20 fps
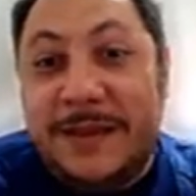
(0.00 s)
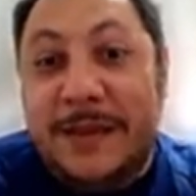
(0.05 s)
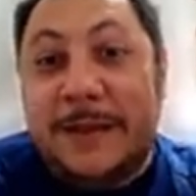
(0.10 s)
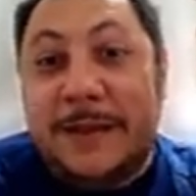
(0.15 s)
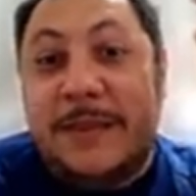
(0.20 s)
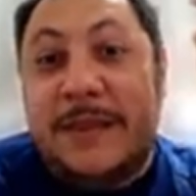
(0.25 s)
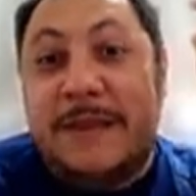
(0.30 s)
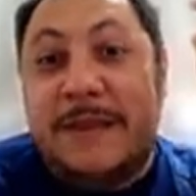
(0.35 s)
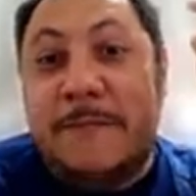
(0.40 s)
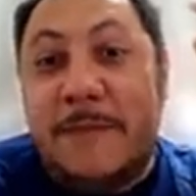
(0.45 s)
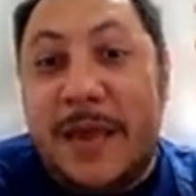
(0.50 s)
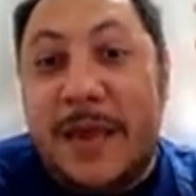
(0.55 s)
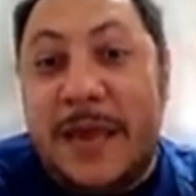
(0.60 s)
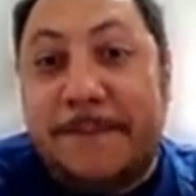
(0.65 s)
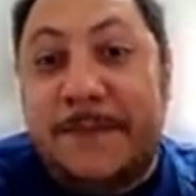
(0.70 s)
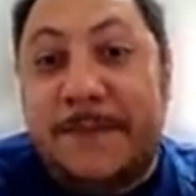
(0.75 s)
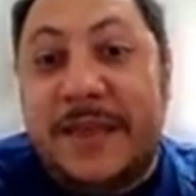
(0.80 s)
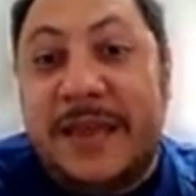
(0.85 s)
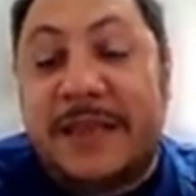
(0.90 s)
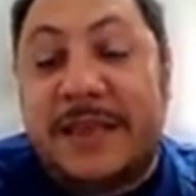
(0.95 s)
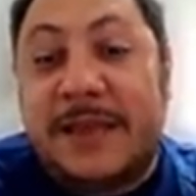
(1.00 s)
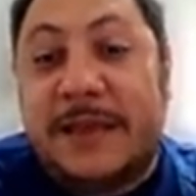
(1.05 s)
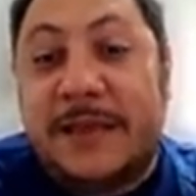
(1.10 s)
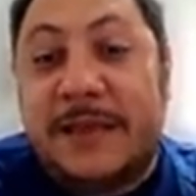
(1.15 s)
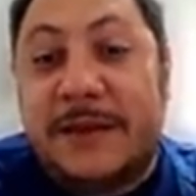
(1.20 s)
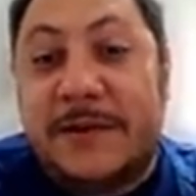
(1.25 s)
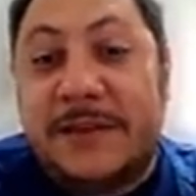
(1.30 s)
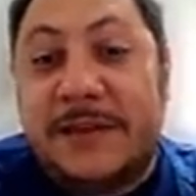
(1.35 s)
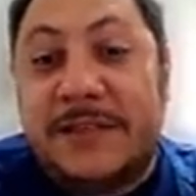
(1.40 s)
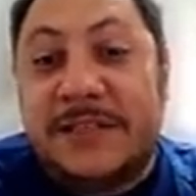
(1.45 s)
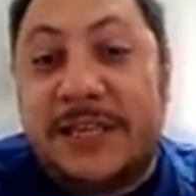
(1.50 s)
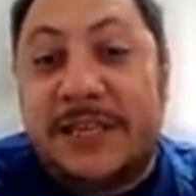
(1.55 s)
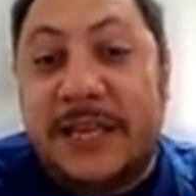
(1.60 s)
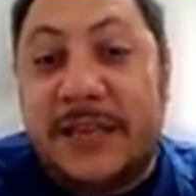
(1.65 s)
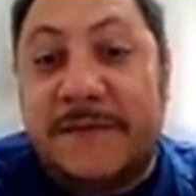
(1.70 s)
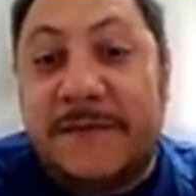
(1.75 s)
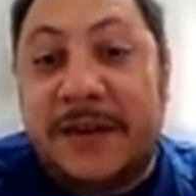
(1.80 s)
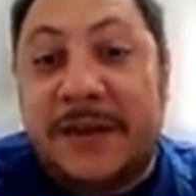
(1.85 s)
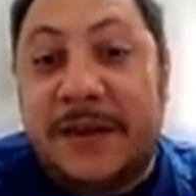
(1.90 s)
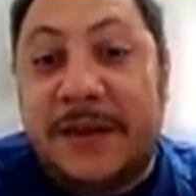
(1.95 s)
map that is
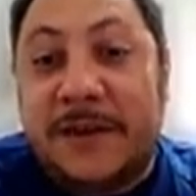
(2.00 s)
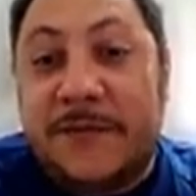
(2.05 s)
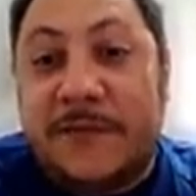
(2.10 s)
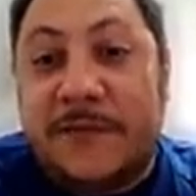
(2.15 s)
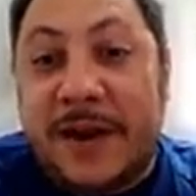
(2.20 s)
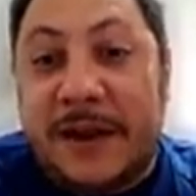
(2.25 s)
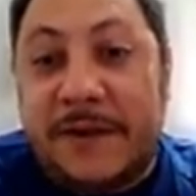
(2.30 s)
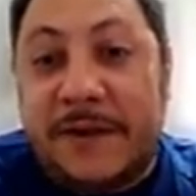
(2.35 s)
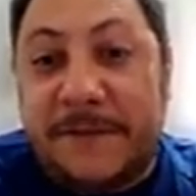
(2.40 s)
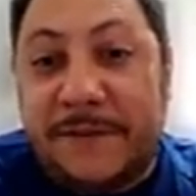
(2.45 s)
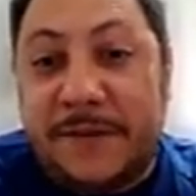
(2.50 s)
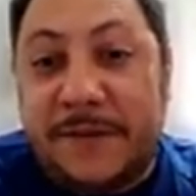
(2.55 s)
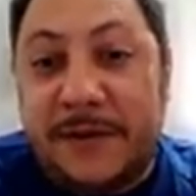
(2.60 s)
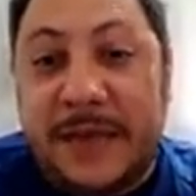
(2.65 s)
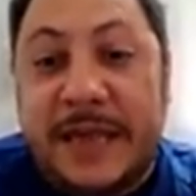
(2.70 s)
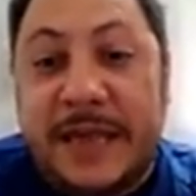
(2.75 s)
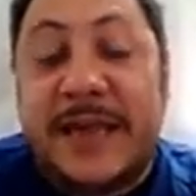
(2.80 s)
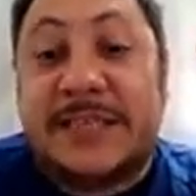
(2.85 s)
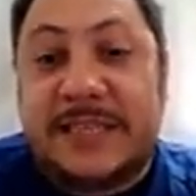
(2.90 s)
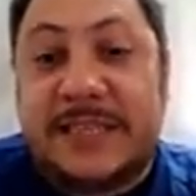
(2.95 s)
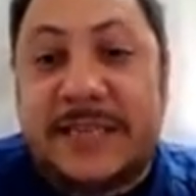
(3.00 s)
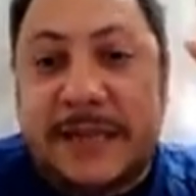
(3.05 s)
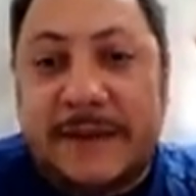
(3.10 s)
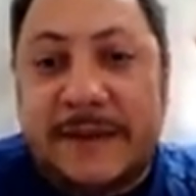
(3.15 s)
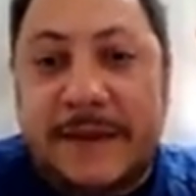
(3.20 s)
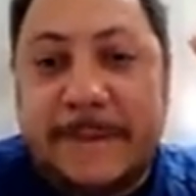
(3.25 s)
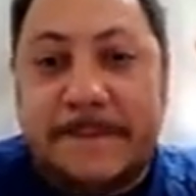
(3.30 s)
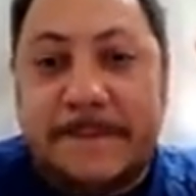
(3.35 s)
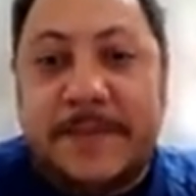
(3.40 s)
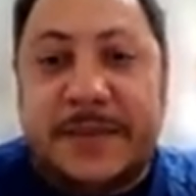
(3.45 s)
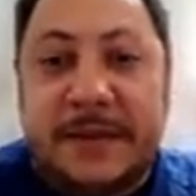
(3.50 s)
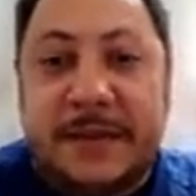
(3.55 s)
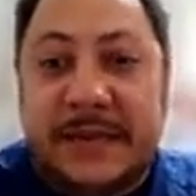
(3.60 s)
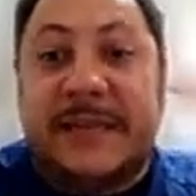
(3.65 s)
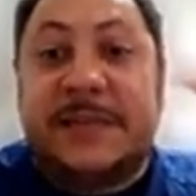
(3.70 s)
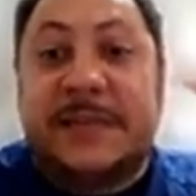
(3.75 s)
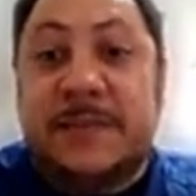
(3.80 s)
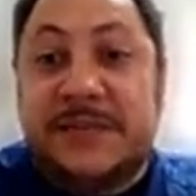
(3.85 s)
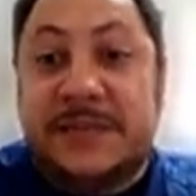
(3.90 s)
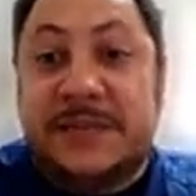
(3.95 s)
given the graph. X,
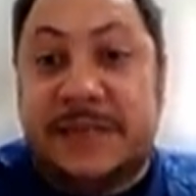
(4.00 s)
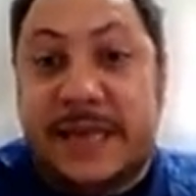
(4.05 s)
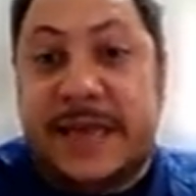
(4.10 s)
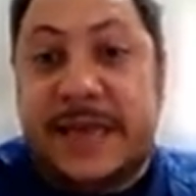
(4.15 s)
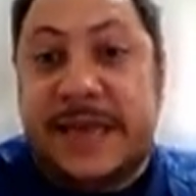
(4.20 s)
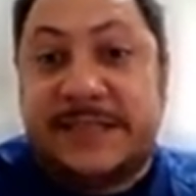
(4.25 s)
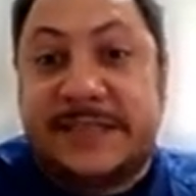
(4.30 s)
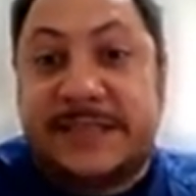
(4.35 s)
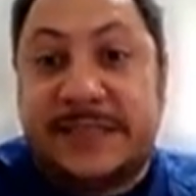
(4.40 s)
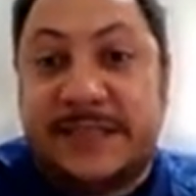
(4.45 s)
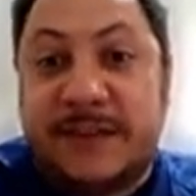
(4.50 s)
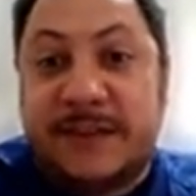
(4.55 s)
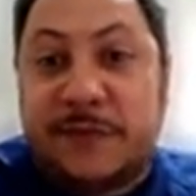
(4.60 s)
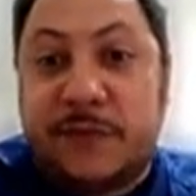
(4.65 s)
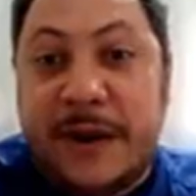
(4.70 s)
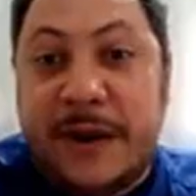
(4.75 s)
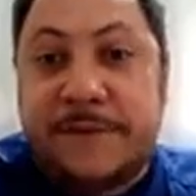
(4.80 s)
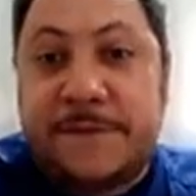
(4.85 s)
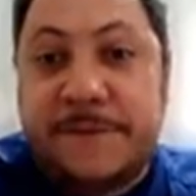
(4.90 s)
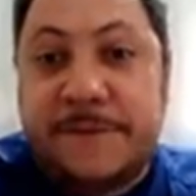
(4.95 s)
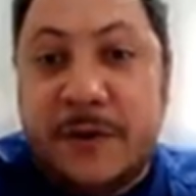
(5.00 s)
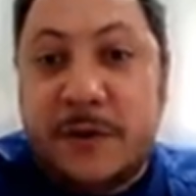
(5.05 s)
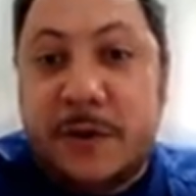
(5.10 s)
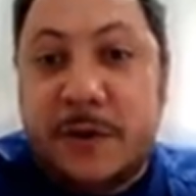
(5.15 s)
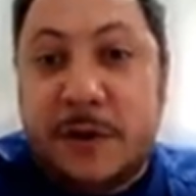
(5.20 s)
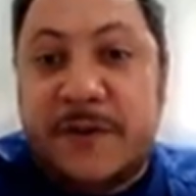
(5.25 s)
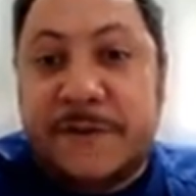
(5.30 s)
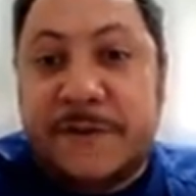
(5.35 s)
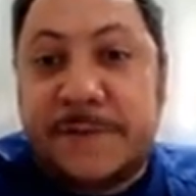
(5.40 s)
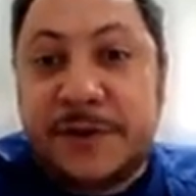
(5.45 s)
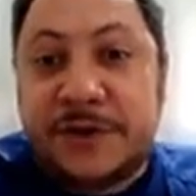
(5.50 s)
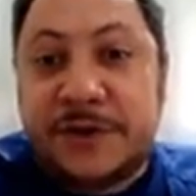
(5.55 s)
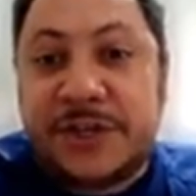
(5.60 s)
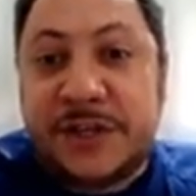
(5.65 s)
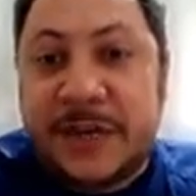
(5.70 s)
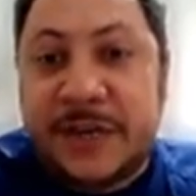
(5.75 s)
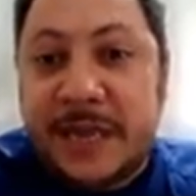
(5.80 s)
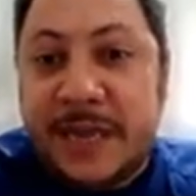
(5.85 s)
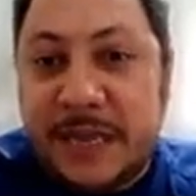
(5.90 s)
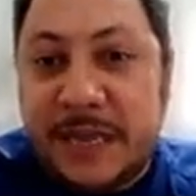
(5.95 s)
let me say x is the graph of a
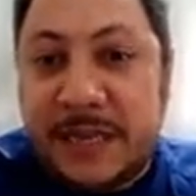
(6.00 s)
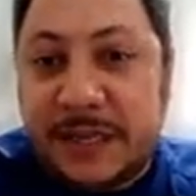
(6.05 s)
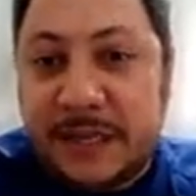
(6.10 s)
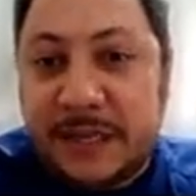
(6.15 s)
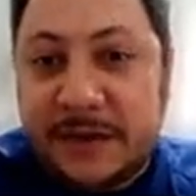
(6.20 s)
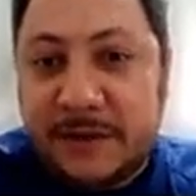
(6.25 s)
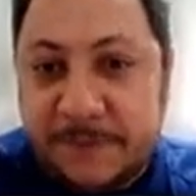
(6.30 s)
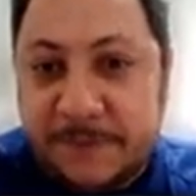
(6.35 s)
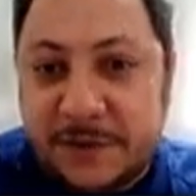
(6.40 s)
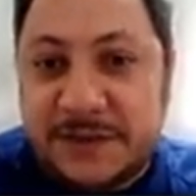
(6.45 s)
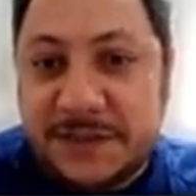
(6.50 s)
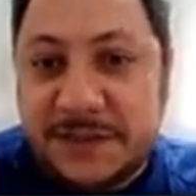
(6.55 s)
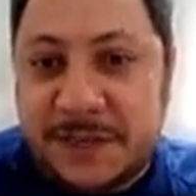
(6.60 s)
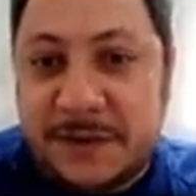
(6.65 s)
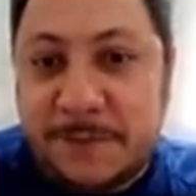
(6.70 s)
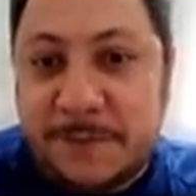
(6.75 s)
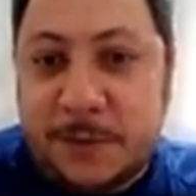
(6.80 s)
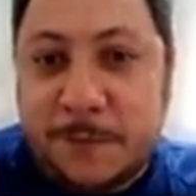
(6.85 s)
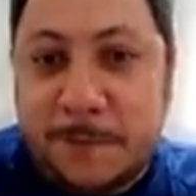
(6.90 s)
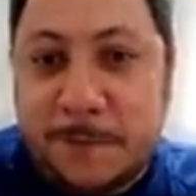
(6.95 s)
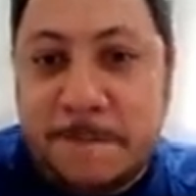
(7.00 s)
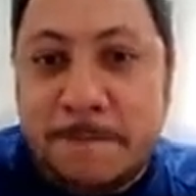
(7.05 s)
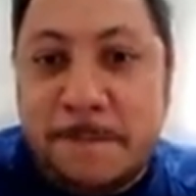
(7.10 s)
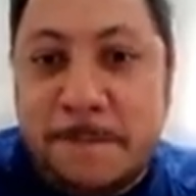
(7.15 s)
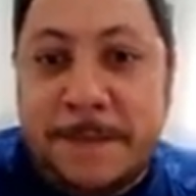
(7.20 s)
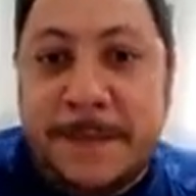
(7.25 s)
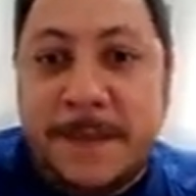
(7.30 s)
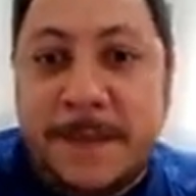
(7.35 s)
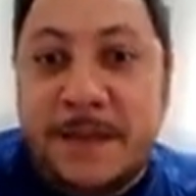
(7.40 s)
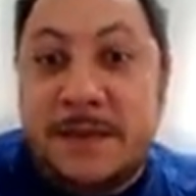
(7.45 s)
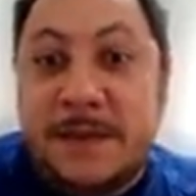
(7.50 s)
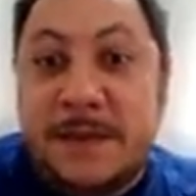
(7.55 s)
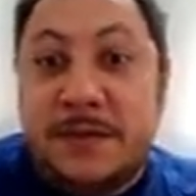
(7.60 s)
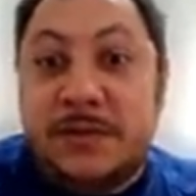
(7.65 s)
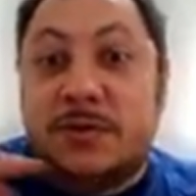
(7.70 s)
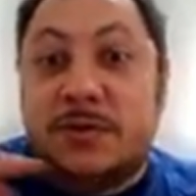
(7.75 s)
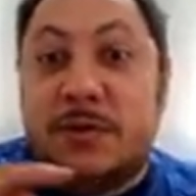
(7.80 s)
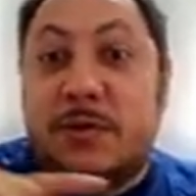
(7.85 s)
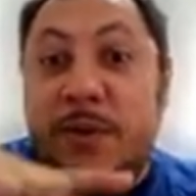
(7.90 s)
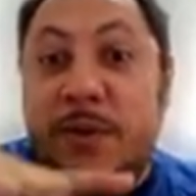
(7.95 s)
function 8, for example.
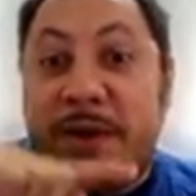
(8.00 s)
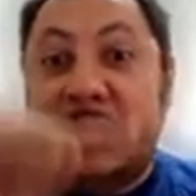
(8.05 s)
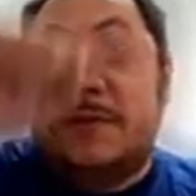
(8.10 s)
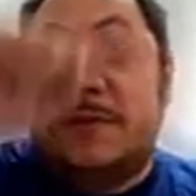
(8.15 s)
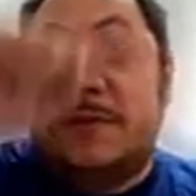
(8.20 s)
So when